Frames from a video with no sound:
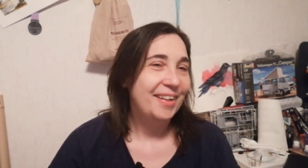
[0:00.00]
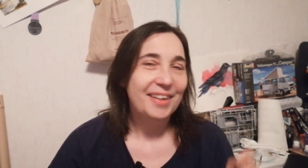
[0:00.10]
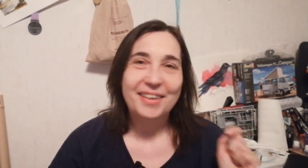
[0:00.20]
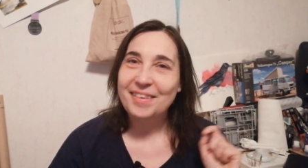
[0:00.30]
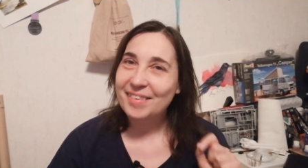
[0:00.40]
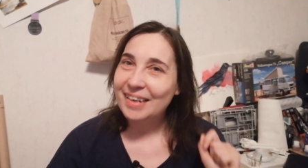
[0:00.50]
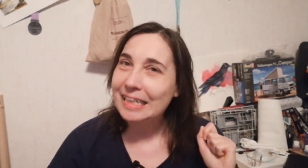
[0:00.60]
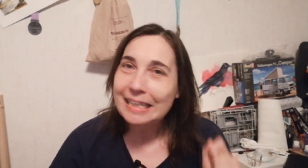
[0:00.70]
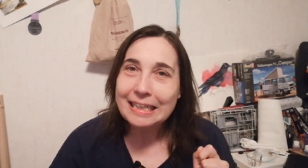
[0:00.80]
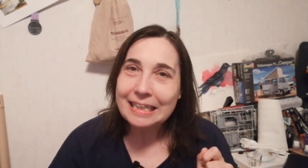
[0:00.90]
She's
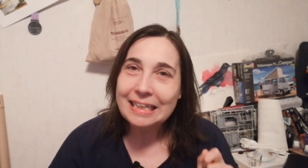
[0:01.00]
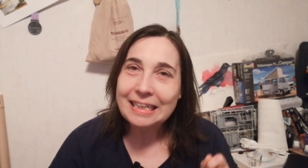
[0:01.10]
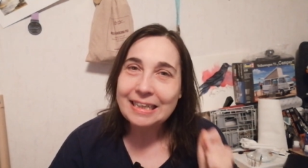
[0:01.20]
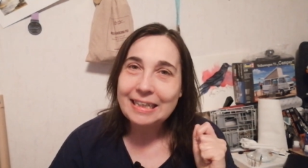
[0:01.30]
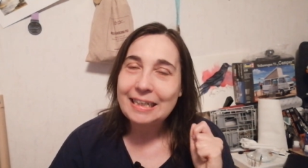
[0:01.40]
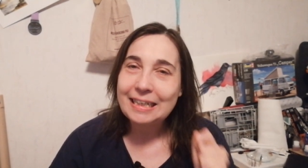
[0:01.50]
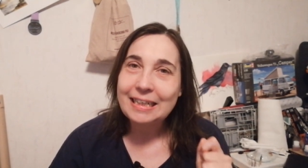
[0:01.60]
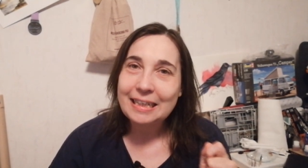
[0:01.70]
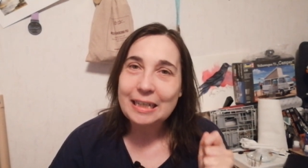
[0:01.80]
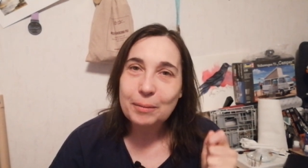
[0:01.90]
like, the
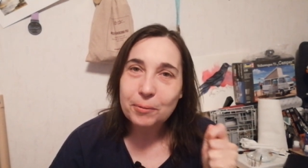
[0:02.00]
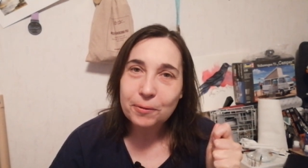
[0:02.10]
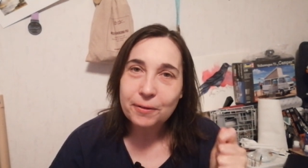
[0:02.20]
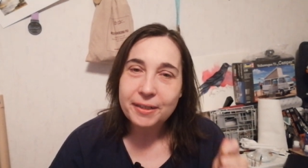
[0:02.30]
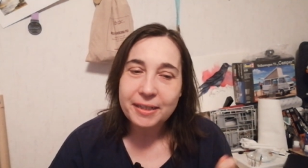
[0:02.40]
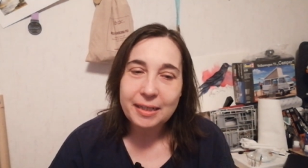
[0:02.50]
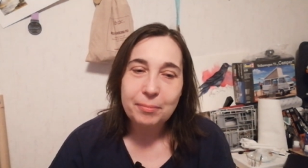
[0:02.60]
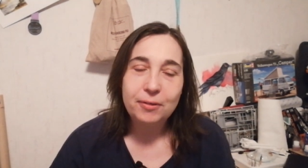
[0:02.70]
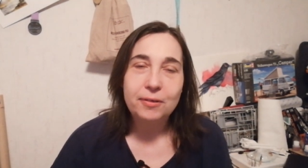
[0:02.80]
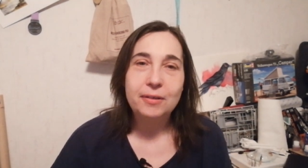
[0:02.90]

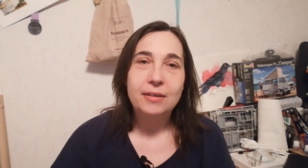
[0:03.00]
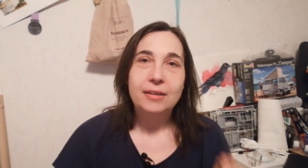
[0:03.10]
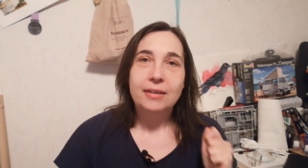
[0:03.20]
enabler.